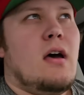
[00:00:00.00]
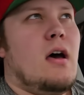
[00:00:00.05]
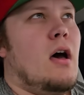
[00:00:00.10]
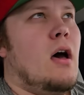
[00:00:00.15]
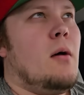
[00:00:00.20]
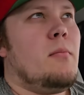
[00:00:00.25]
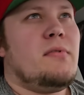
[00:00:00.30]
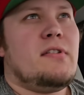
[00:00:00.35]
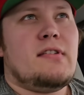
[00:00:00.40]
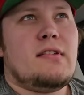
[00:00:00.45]

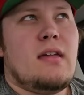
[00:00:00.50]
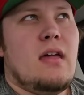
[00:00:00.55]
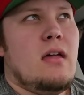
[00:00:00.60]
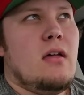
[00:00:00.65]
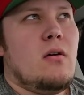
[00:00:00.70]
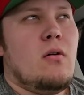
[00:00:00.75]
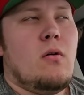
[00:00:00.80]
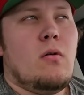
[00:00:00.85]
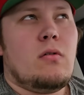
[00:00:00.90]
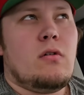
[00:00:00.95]

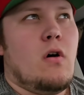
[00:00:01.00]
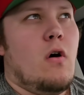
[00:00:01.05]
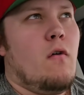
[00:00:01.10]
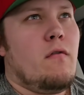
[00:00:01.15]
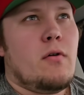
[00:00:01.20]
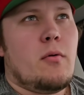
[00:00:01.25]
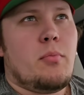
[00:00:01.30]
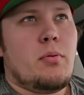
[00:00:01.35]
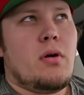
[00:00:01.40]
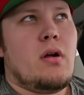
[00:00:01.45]
upscaled,
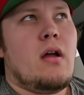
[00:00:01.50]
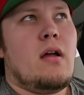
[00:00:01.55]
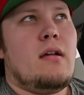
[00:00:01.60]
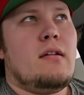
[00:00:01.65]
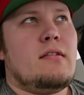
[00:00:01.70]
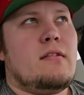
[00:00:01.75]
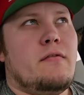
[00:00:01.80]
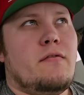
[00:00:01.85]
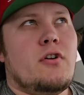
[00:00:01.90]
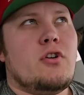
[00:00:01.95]

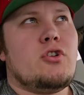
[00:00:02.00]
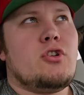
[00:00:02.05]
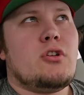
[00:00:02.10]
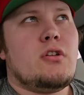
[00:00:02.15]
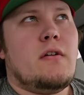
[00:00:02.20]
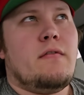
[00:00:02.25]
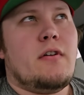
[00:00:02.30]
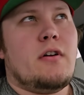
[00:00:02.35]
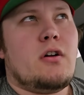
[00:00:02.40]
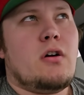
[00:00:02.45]
overpriced version
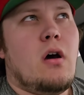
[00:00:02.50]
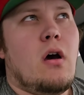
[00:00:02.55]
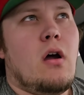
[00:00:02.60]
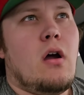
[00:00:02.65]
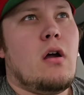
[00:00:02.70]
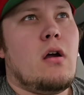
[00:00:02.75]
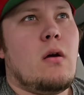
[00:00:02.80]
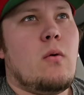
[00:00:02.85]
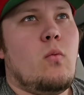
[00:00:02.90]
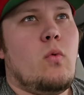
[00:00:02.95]
of a
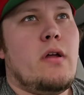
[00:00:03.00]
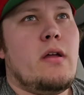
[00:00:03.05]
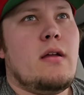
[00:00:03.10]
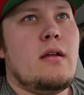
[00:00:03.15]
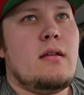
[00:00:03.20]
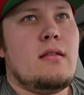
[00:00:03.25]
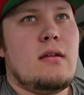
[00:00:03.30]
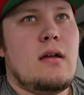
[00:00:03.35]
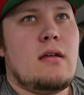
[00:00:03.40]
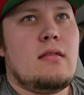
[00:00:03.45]
car
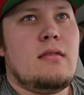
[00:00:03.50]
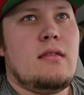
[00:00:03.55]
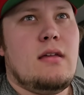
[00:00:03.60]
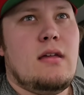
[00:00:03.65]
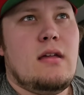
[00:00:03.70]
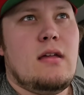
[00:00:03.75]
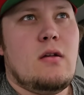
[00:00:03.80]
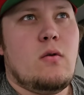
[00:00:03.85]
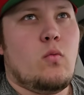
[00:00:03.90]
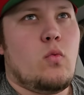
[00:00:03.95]
when
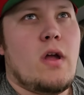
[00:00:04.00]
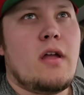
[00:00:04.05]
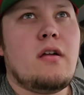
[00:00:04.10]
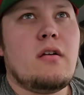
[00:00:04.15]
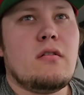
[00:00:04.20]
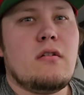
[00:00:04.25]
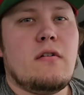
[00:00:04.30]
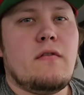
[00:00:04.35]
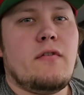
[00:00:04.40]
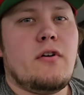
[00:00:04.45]
the
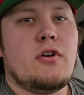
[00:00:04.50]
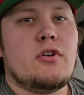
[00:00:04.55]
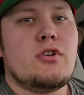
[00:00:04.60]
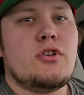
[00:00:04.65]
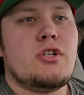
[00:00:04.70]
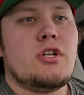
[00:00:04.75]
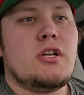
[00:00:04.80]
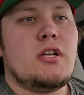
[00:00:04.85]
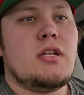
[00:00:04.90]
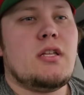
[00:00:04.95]
regular
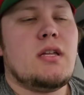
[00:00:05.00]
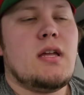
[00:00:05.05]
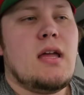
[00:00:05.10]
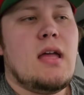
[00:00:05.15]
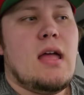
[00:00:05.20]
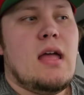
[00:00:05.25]
version